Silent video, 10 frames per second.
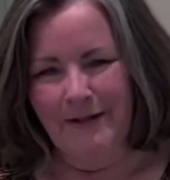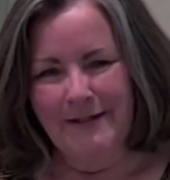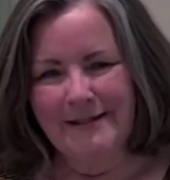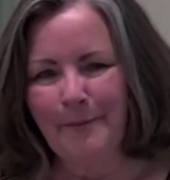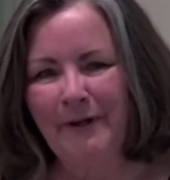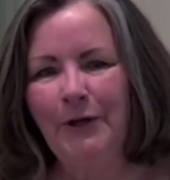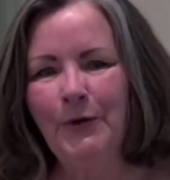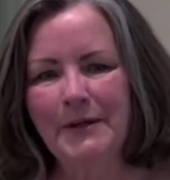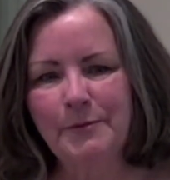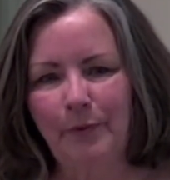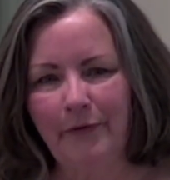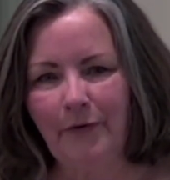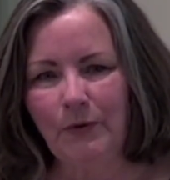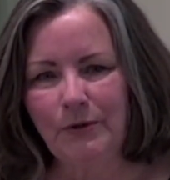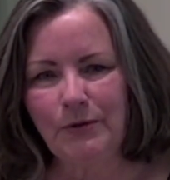Somebody who has
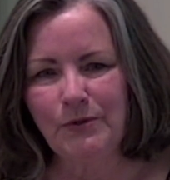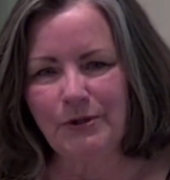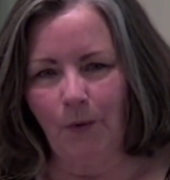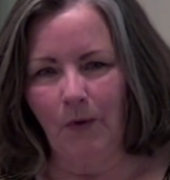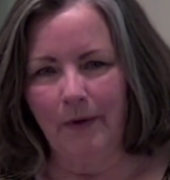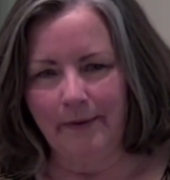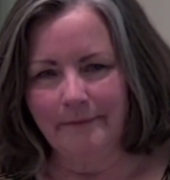provoked you sore.